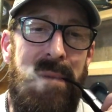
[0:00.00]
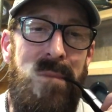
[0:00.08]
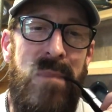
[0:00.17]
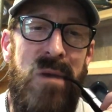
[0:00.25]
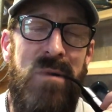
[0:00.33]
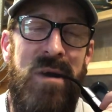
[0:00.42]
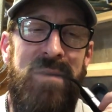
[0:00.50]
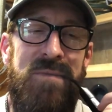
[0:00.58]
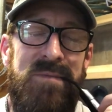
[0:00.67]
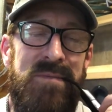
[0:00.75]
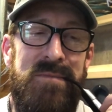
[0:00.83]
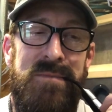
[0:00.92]
my
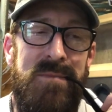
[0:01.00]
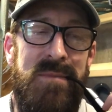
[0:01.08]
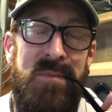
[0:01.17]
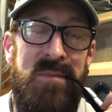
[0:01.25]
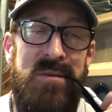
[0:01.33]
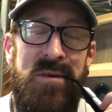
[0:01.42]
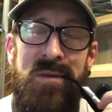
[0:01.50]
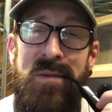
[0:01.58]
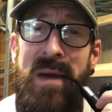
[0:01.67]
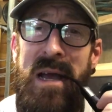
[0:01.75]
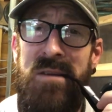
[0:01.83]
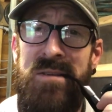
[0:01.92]
wife, when we saw the
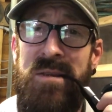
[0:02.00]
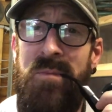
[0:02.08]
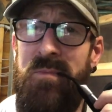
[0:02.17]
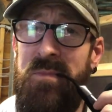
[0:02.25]
mast,